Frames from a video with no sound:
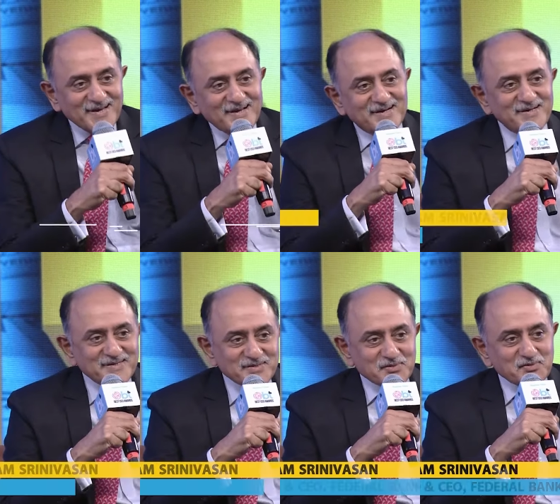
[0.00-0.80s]
Uh,
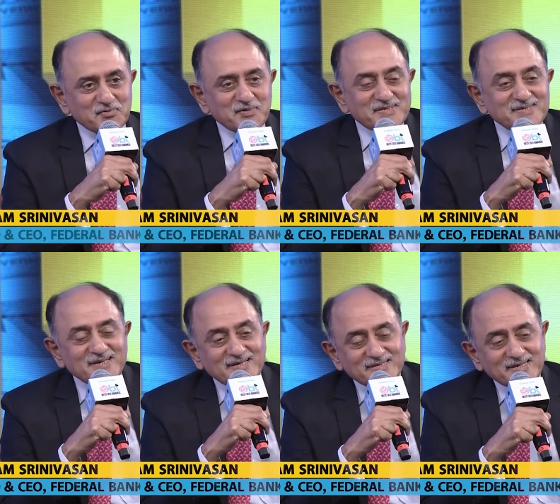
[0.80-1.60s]
that's a good question.
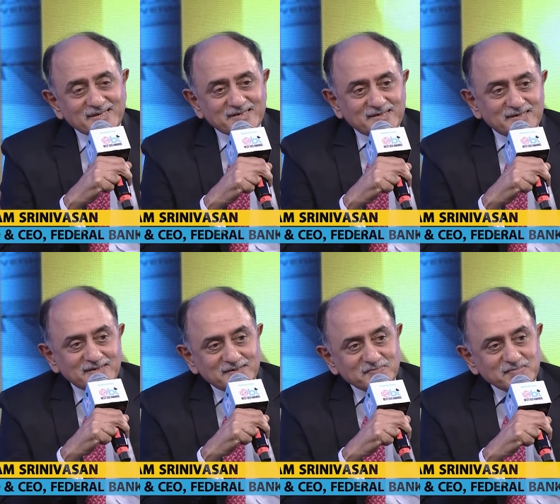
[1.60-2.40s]
I think
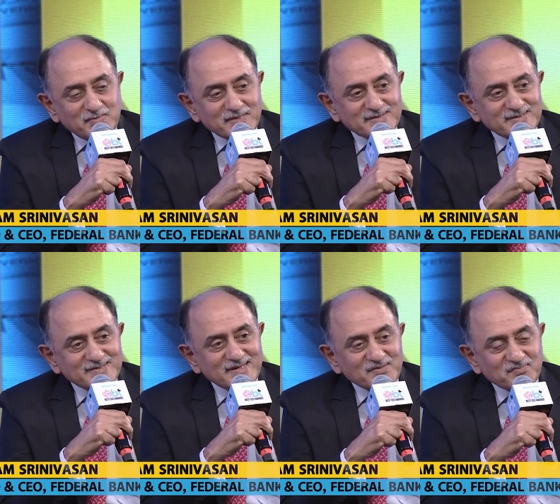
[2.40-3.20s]
uh, the message
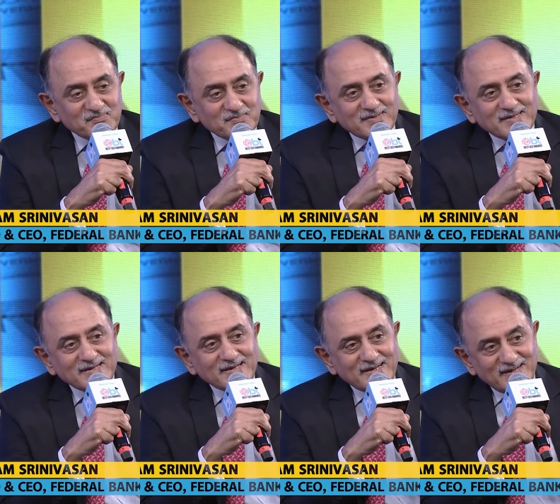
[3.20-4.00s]
that
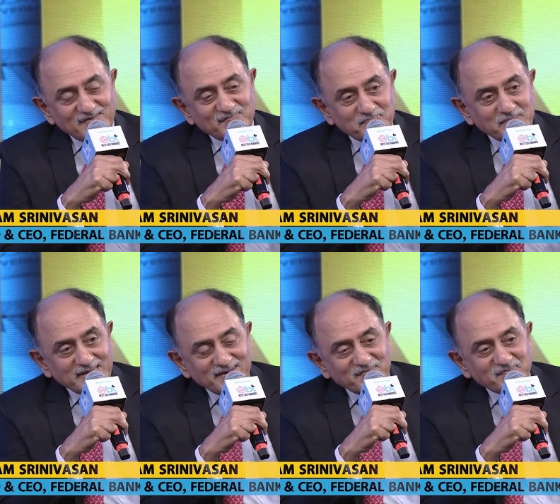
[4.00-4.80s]
I've believed